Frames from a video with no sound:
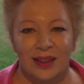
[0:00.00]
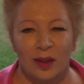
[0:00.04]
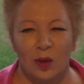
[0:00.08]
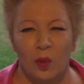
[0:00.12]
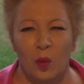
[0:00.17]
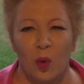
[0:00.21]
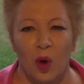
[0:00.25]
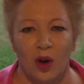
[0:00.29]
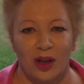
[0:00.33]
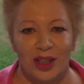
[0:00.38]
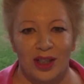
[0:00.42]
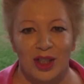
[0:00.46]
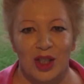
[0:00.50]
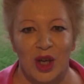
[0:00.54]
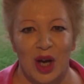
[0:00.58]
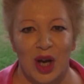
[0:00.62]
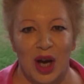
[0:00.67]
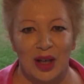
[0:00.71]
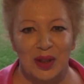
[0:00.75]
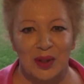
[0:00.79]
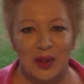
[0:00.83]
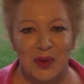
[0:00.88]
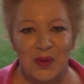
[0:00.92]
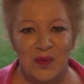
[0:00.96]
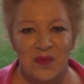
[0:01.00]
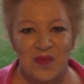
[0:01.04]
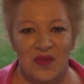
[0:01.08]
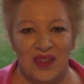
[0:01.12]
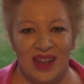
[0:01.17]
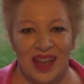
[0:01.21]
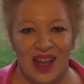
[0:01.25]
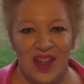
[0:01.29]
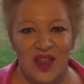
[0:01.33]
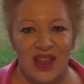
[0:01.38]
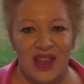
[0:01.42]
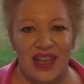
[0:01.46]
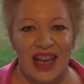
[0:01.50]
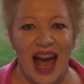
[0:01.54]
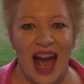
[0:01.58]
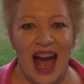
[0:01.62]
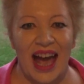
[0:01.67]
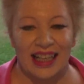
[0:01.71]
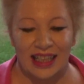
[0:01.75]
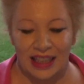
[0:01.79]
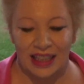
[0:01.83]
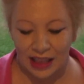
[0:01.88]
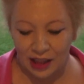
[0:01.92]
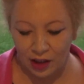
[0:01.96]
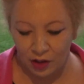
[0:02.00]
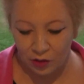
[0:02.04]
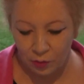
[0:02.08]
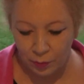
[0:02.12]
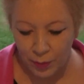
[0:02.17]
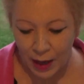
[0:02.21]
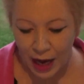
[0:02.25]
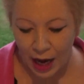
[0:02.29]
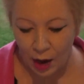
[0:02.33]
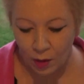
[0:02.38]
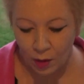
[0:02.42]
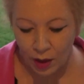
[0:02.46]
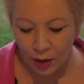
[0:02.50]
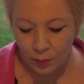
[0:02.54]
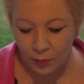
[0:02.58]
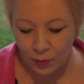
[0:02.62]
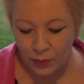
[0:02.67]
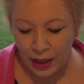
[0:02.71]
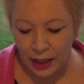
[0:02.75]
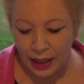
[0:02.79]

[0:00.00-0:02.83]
What a title. The Agony of Power.